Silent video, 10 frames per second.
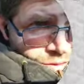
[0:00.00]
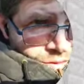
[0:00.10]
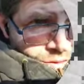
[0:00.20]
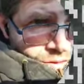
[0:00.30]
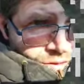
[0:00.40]

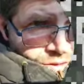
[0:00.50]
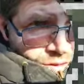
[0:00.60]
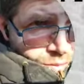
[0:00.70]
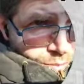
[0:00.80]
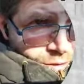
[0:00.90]
No, you're
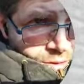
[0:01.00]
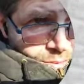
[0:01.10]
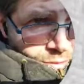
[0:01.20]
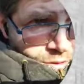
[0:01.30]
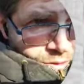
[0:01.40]
not going to
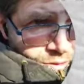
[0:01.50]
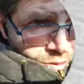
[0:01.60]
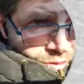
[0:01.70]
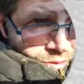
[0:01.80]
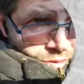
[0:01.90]
bug me.
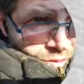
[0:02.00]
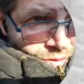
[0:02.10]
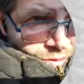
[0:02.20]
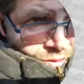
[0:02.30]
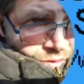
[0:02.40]

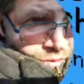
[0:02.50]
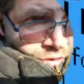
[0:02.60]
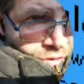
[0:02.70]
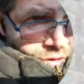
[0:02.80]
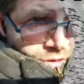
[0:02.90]

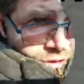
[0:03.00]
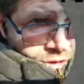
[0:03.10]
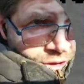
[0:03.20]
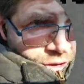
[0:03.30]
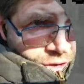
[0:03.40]
I'm going to
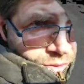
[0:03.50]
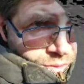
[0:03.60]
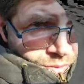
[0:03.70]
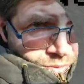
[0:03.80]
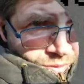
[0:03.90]
ditch you.